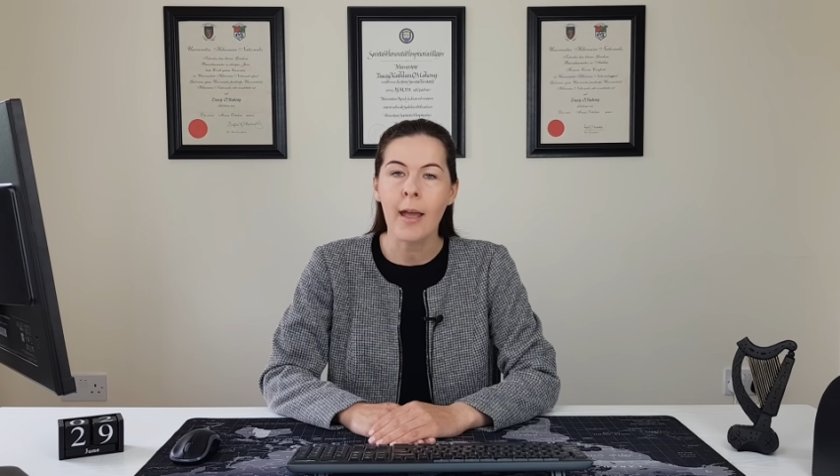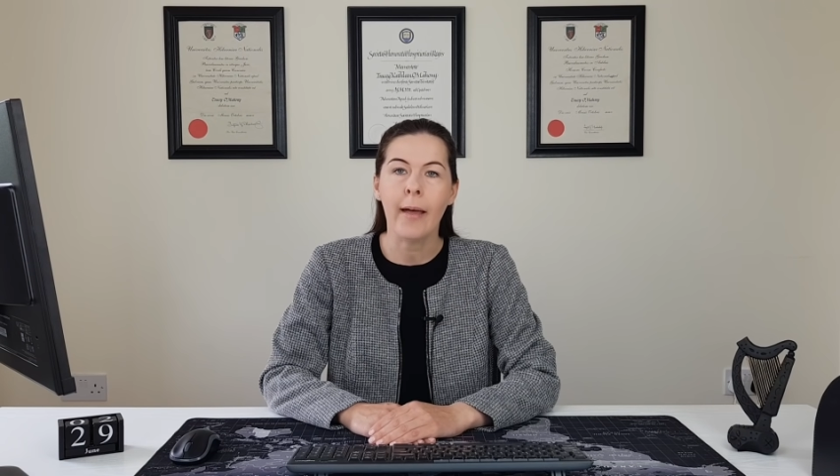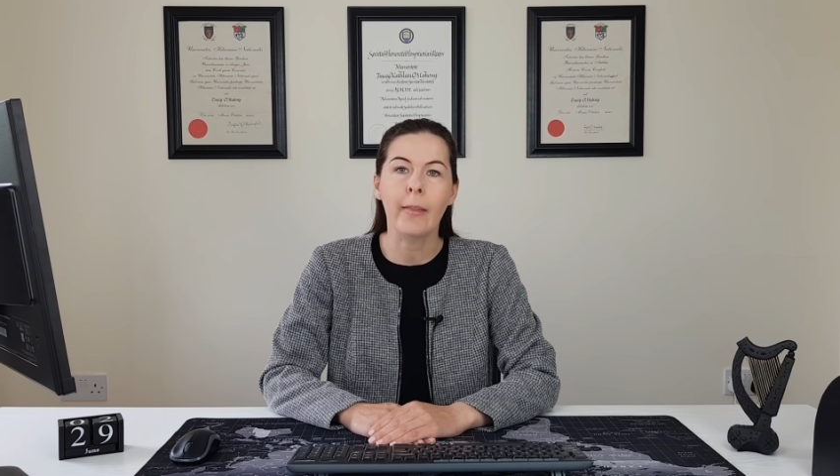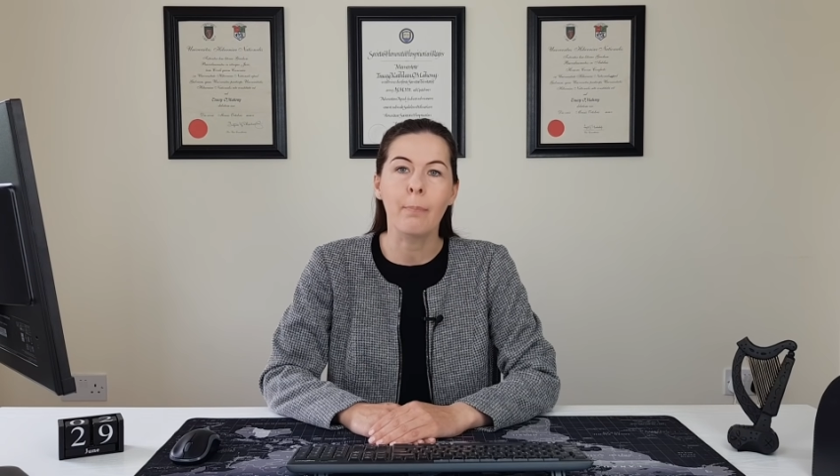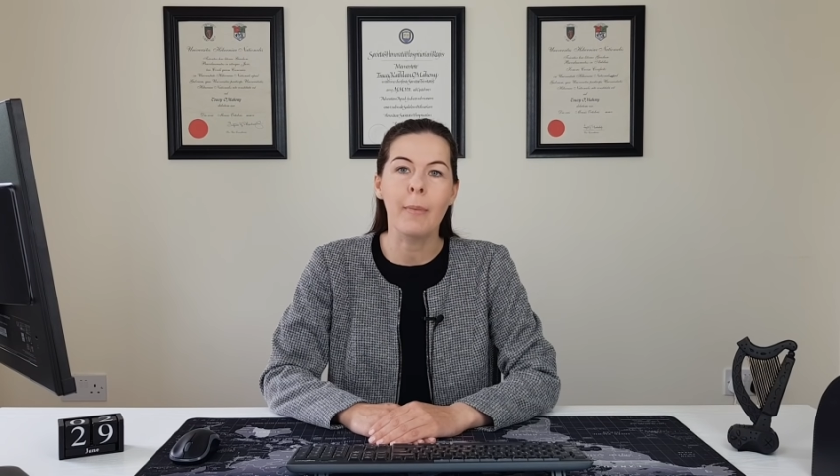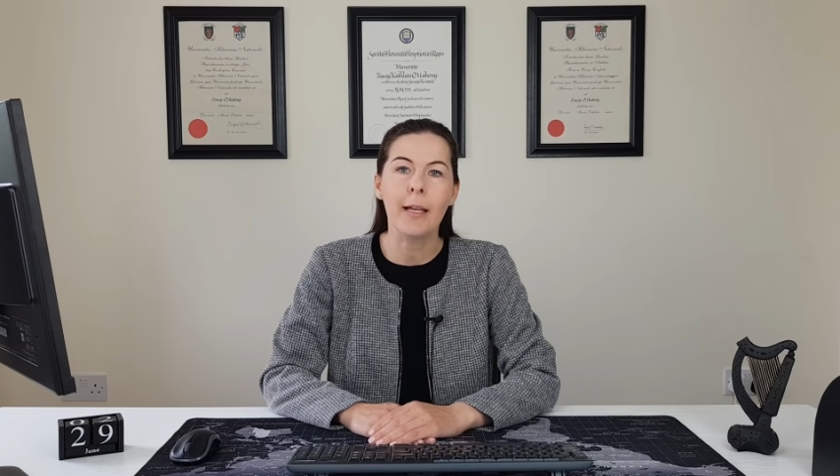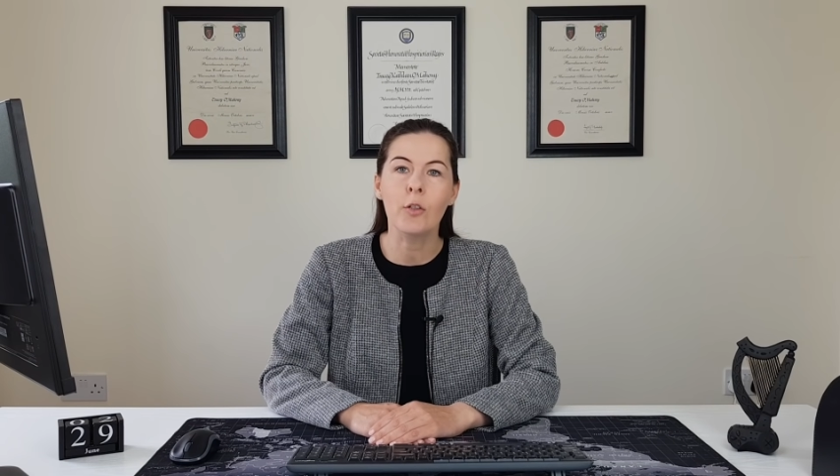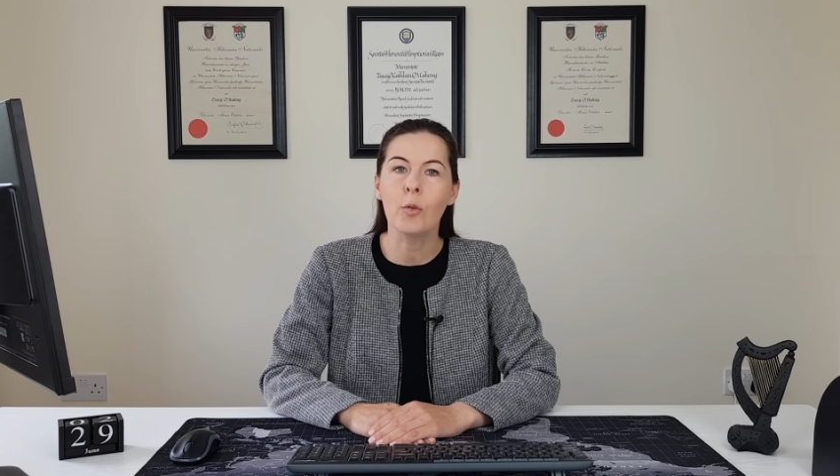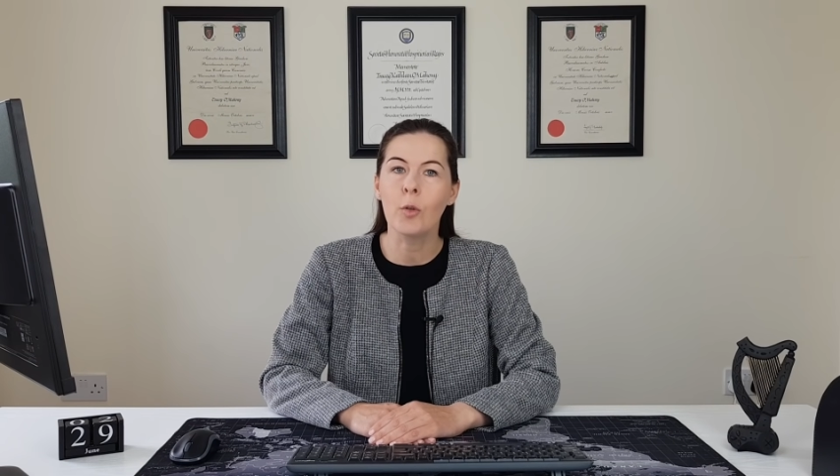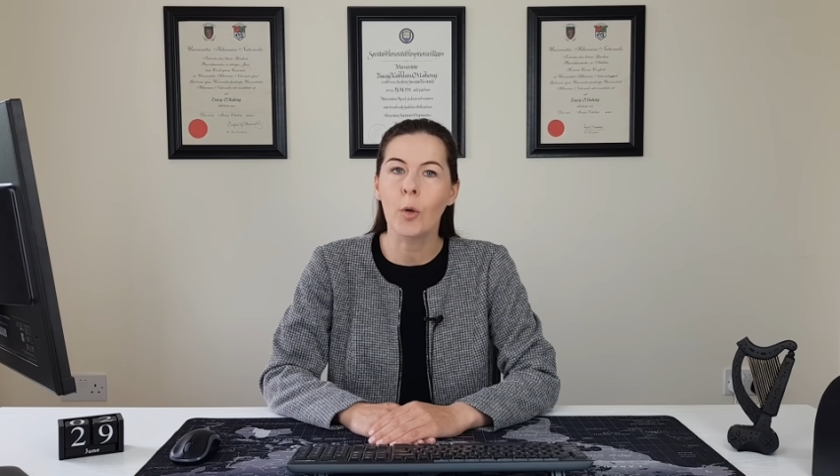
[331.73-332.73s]
and that makes
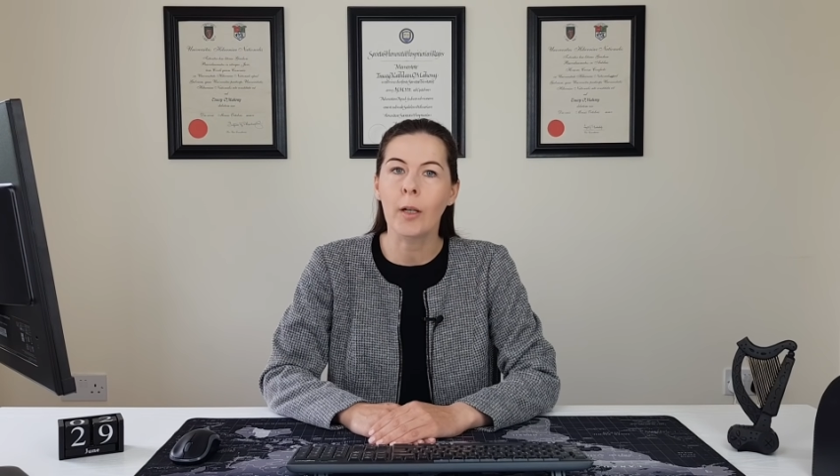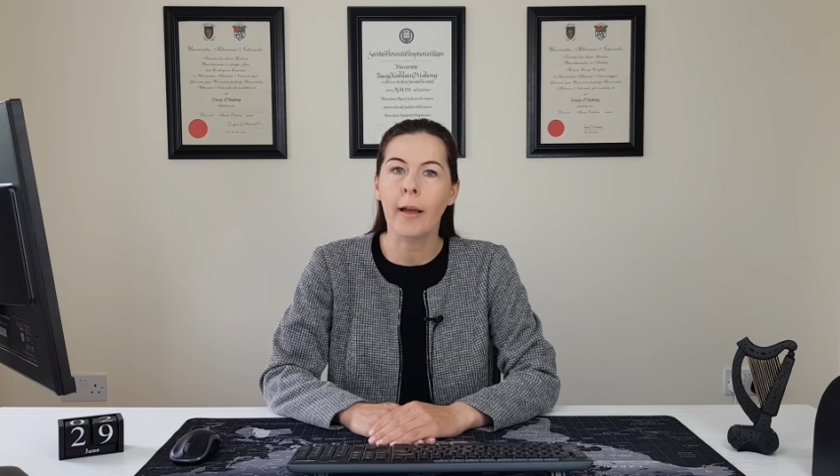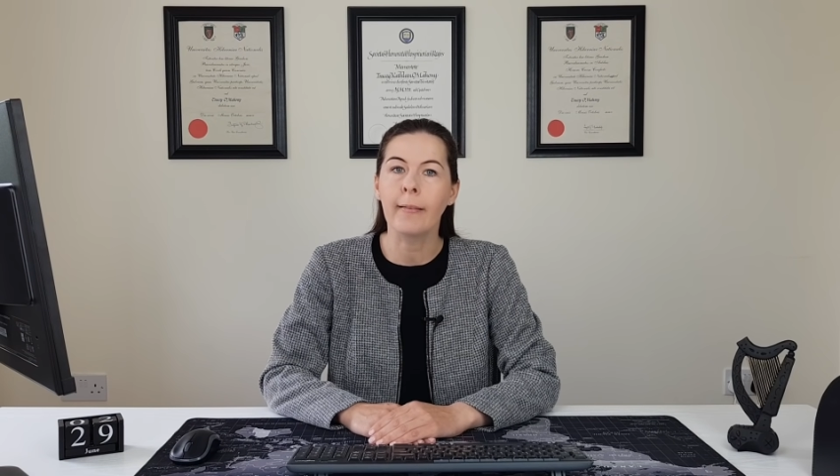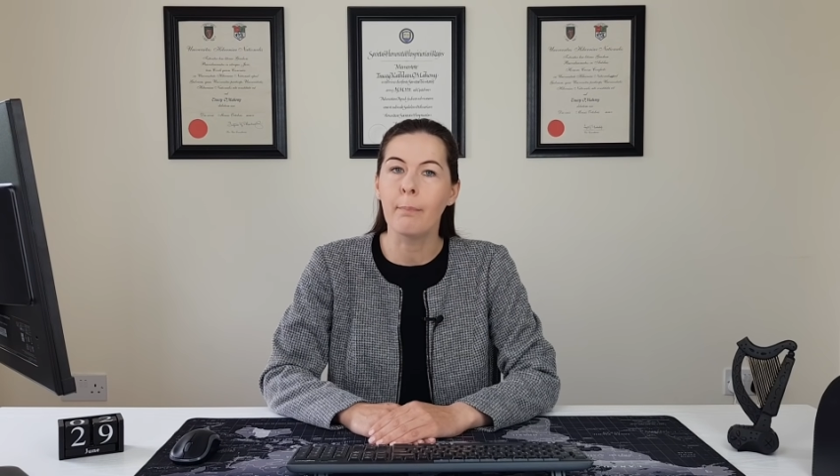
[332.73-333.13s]
you look like the